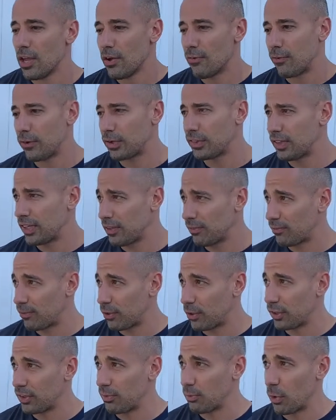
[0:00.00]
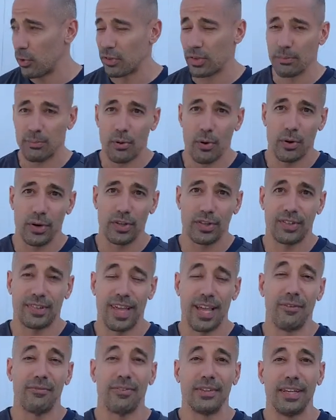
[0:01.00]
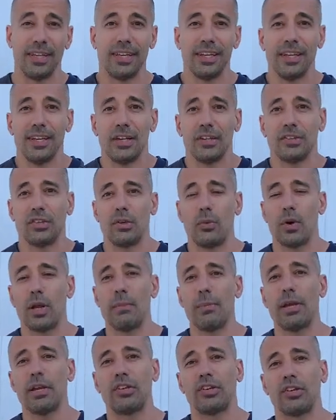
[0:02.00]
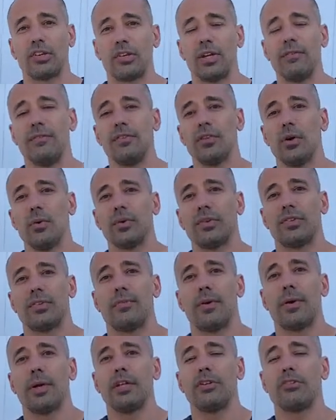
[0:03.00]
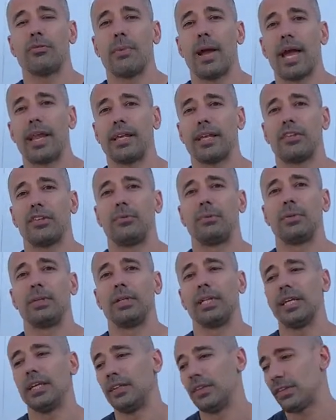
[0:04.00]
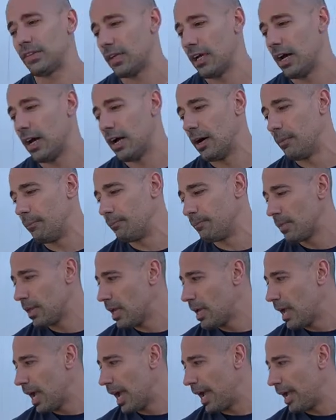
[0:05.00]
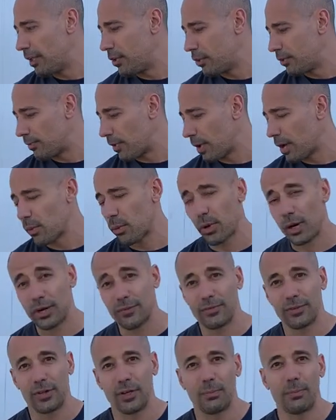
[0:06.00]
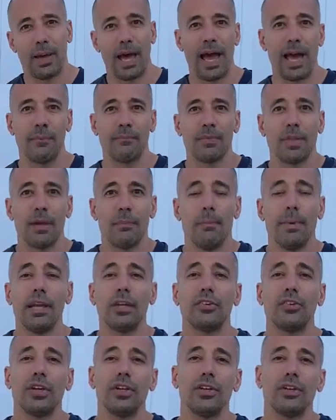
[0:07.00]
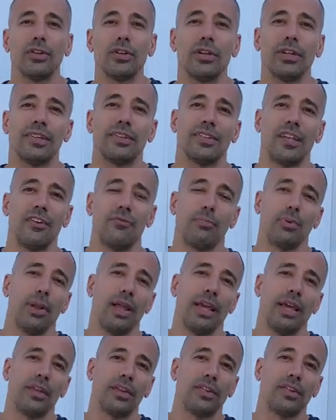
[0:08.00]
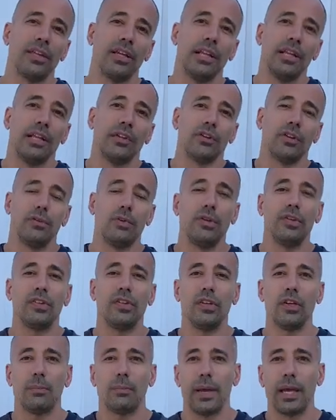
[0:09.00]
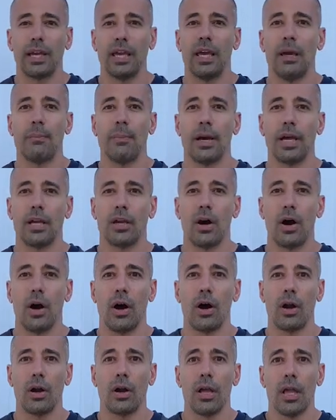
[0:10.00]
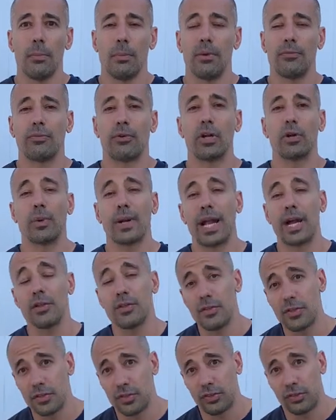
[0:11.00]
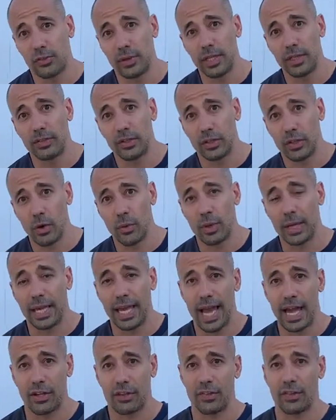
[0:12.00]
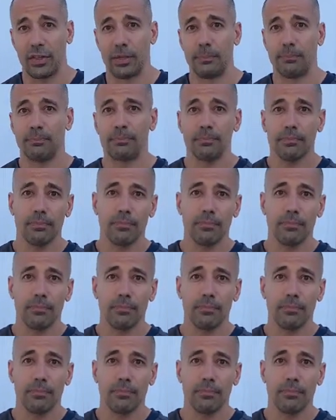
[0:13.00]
First thing first, most important, safety. So you wanna make sure, even though it's a very dramatic experience and you're very worried for your pet, make sure you're in a safe place. So if you see your pet get hit by a car, before you run out to the street to go and catch them,